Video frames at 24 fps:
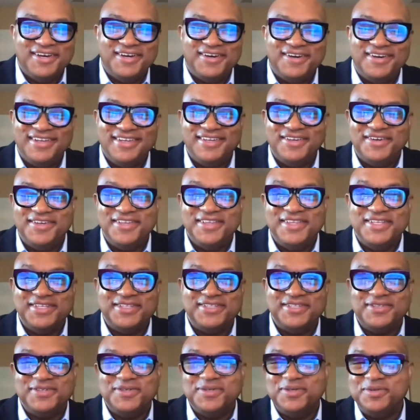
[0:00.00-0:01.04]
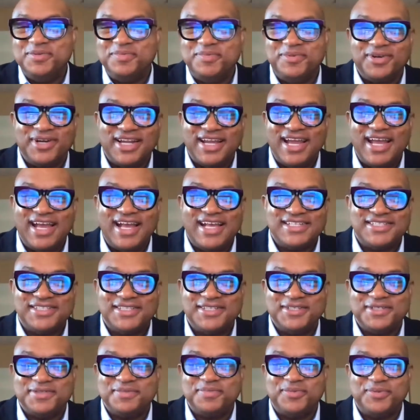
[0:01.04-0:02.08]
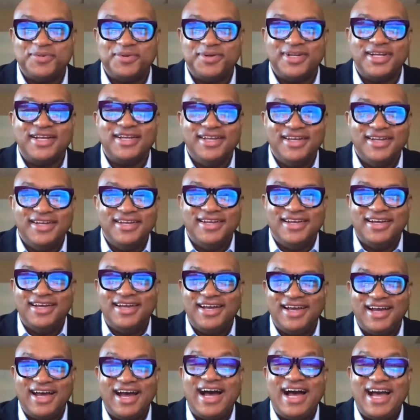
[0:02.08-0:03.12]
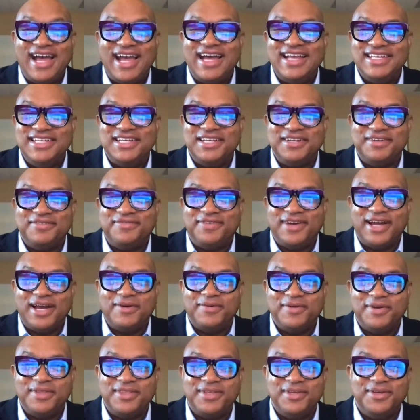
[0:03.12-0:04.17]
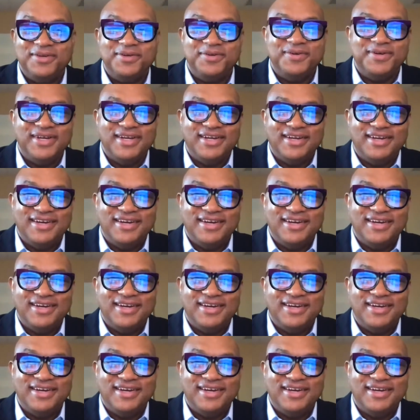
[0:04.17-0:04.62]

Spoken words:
on this Zoom or cast this morning, I identify with you.